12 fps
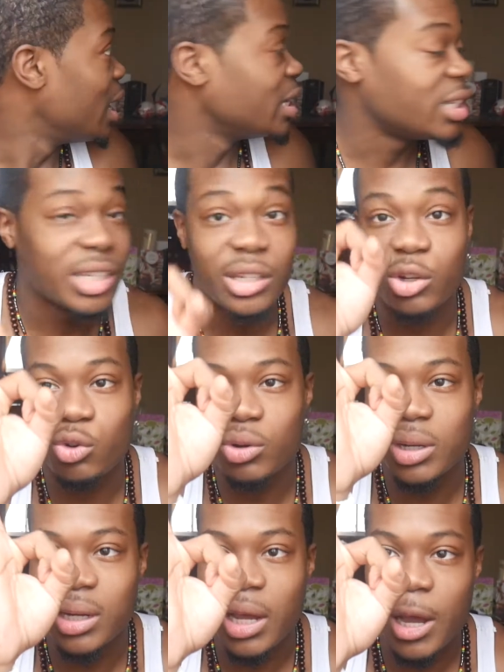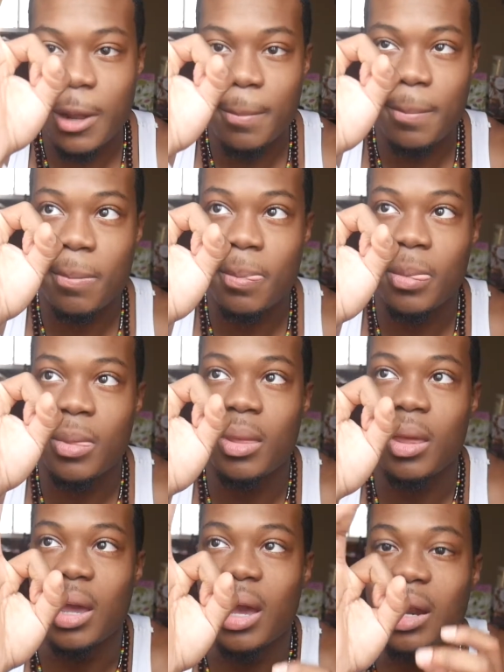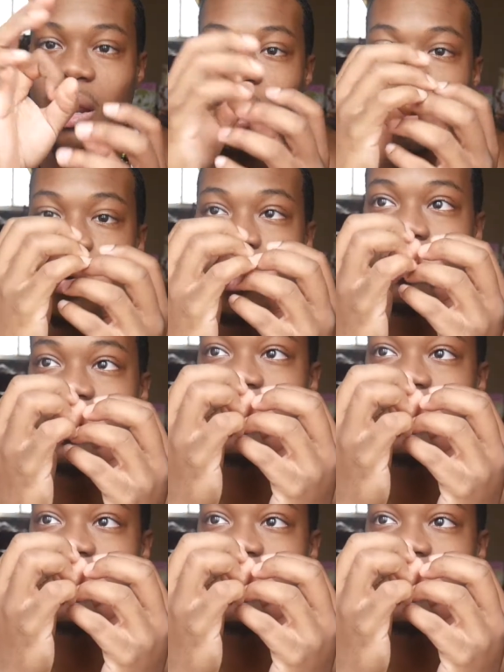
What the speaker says: I seen the green dot, and then all of a